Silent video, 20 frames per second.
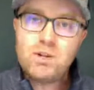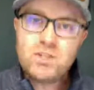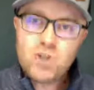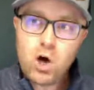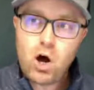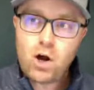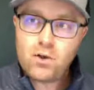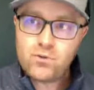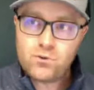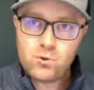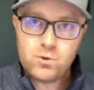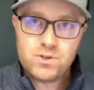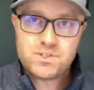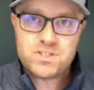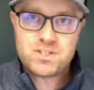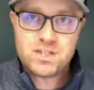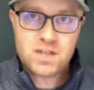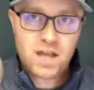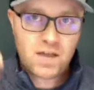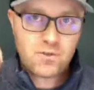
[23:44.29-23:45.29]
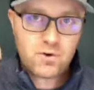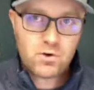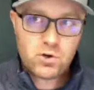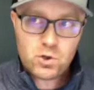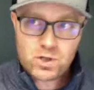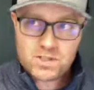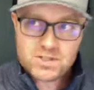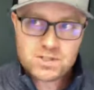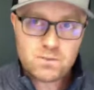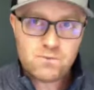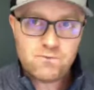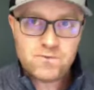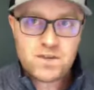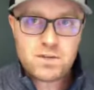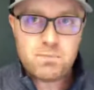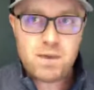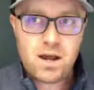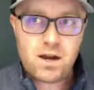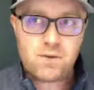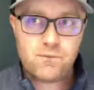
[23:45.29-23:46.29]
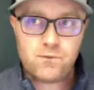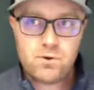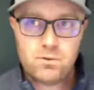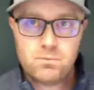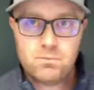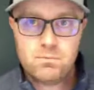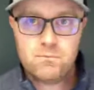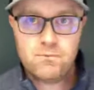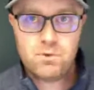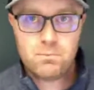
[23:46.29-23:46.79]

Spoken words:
talk through this together and you get some feedback from